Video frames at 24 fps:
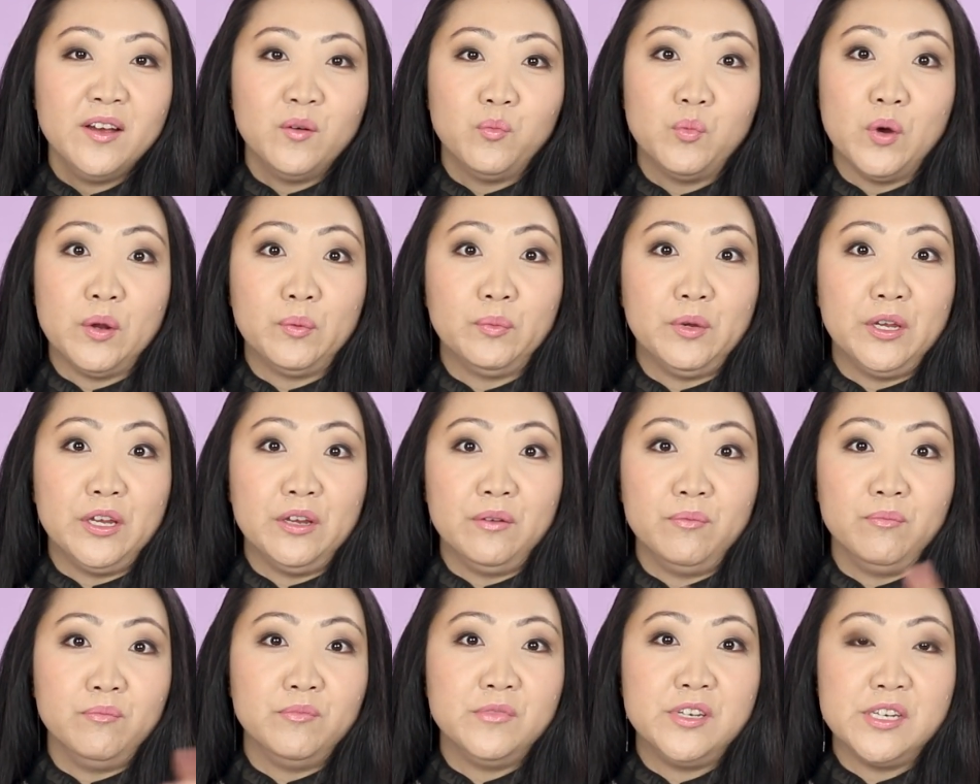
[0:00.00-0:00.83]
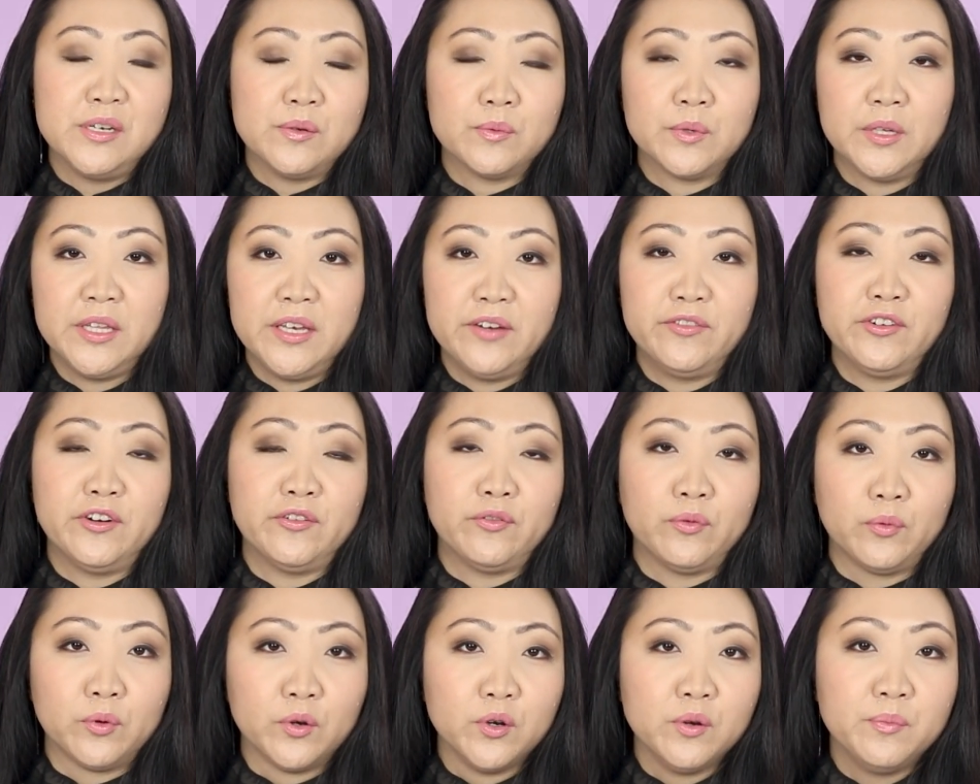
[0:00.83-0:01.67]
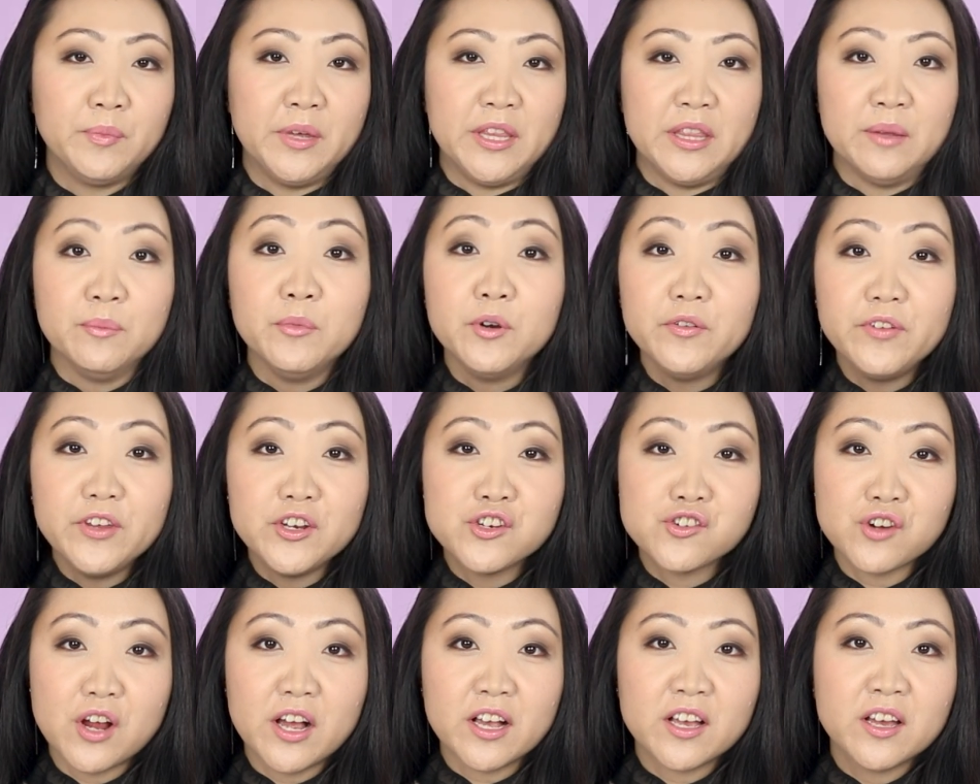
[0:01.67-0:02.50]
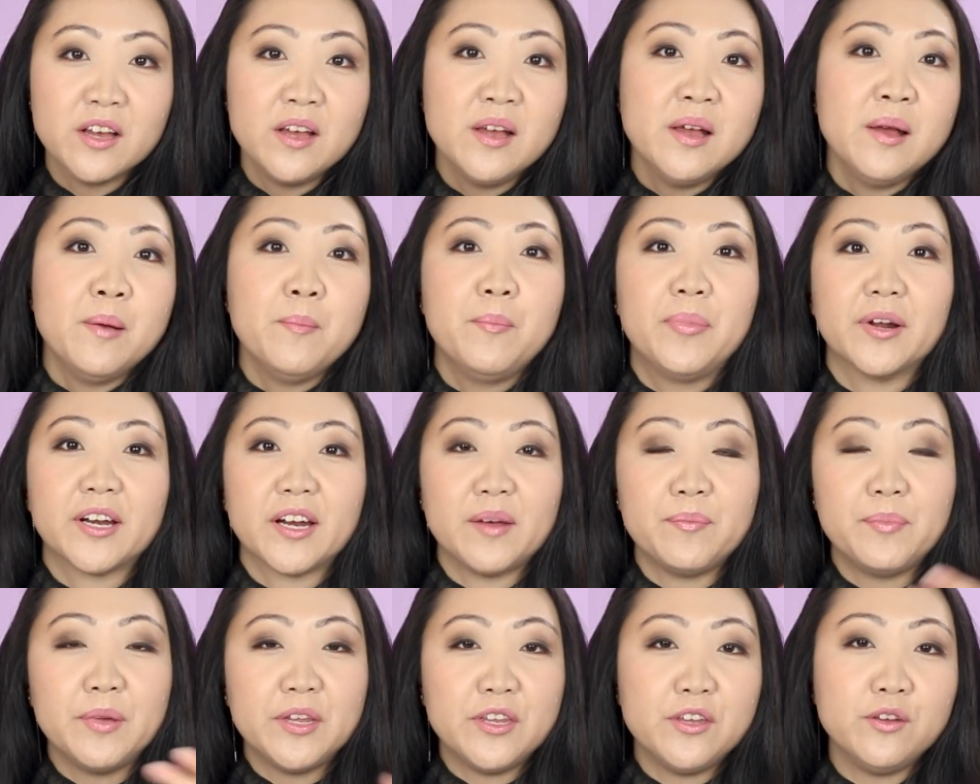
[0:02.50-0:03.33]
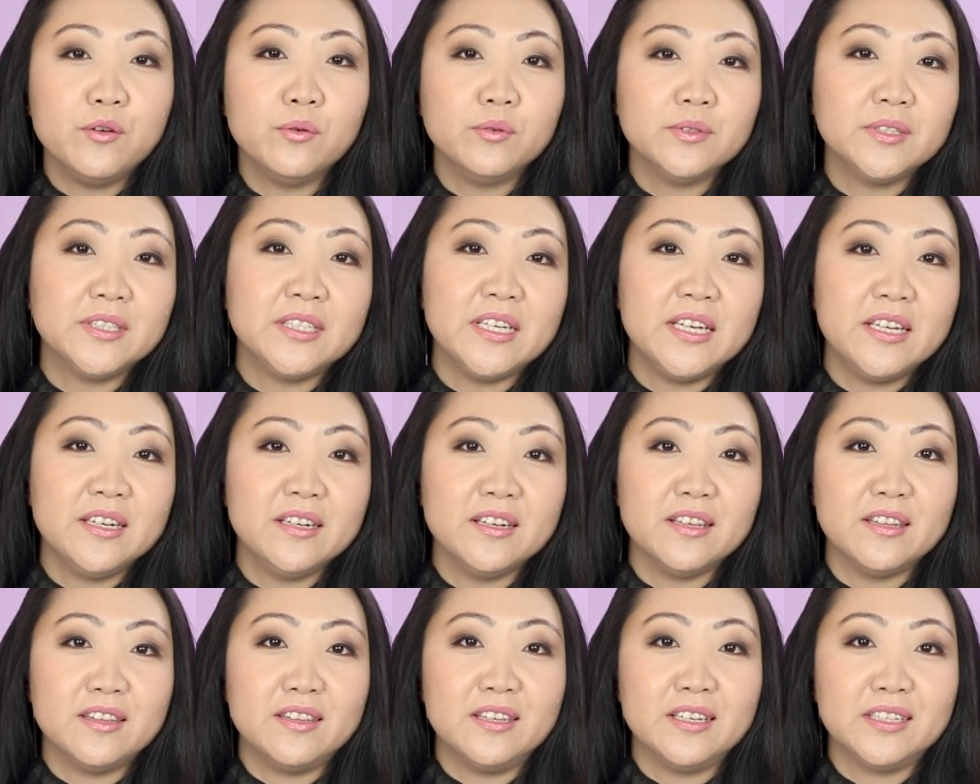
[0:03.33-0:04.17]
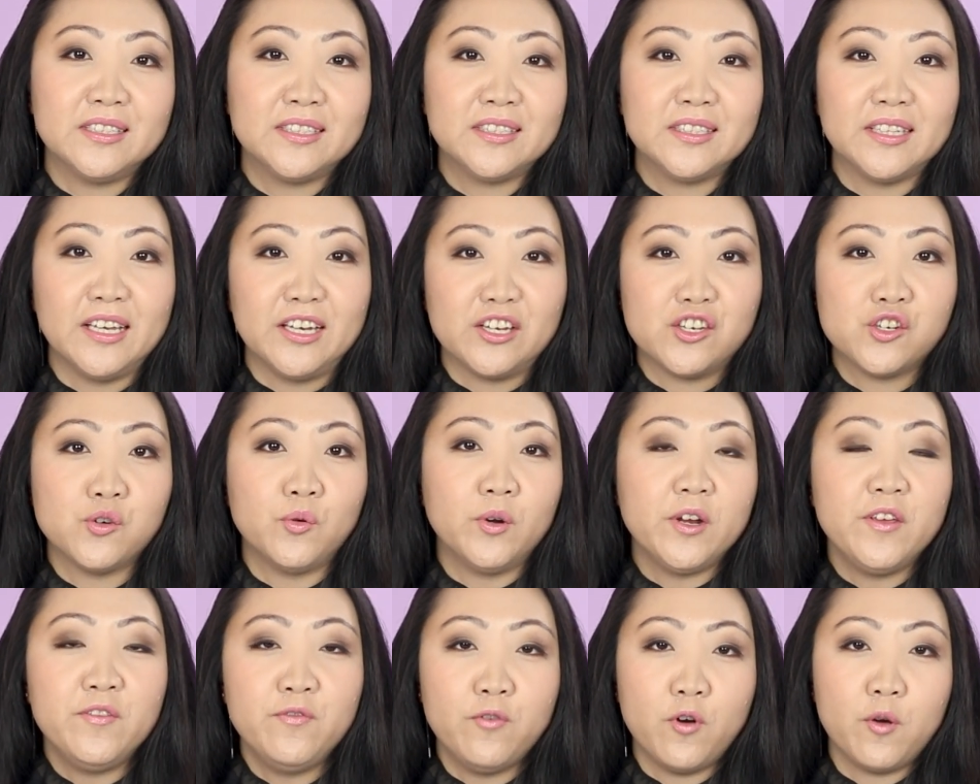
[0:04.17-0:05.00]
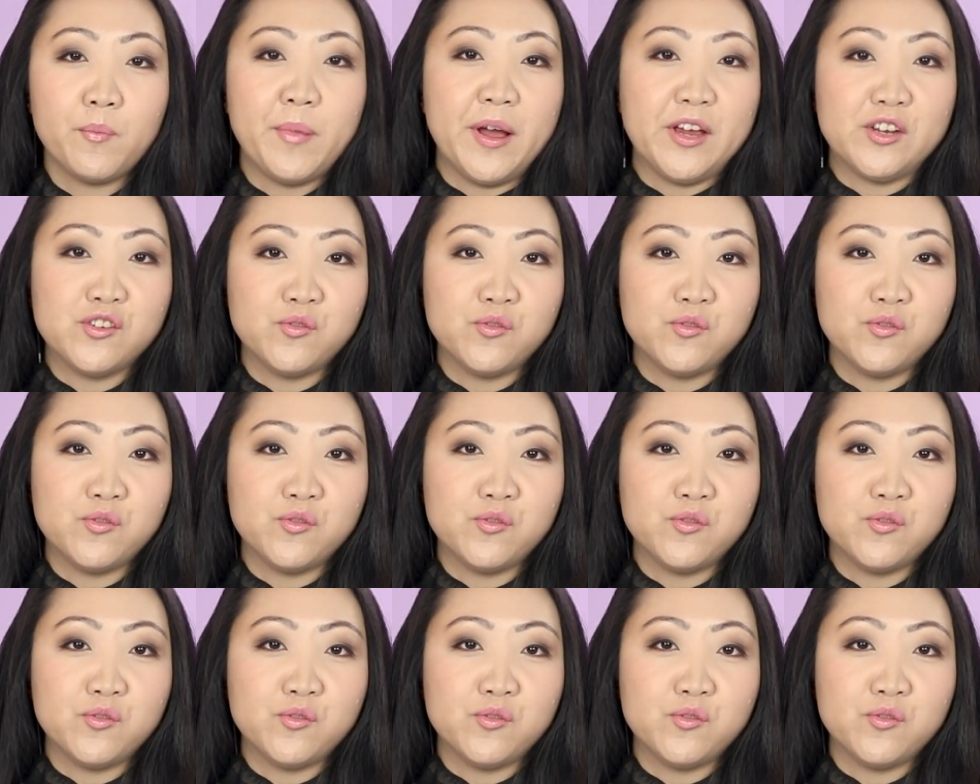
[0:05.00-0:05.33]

when we didn't really have enough room in the moving truck. But I've been using this like 24 by